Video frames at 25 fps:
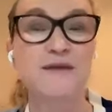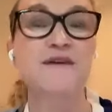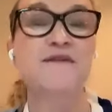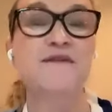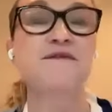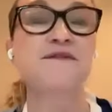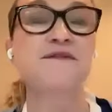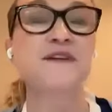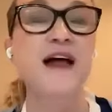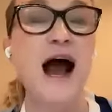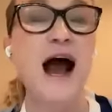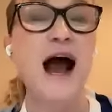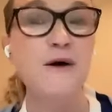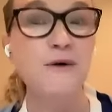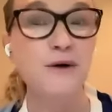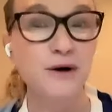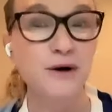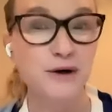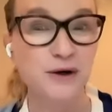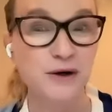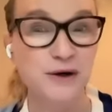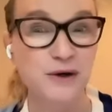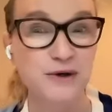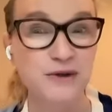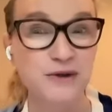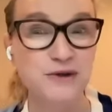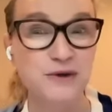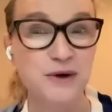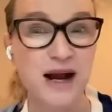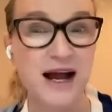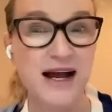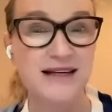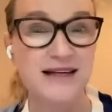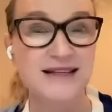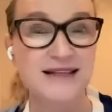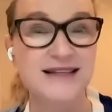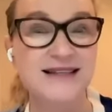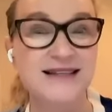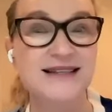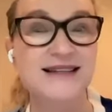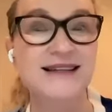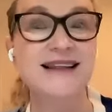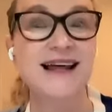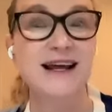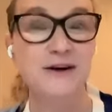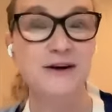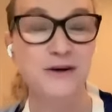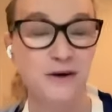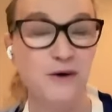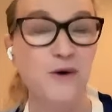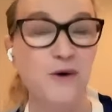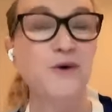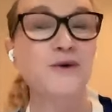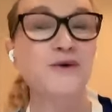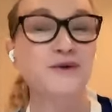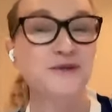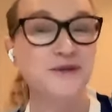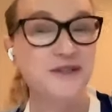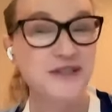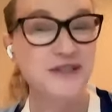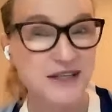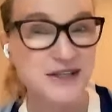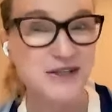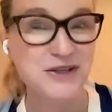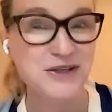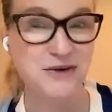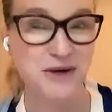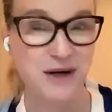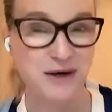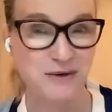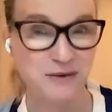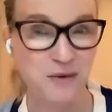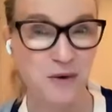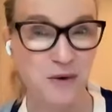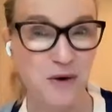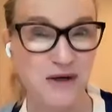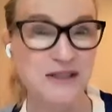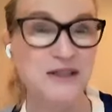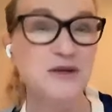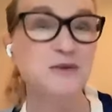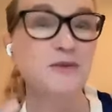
the flower girl dress that her older sister had worn.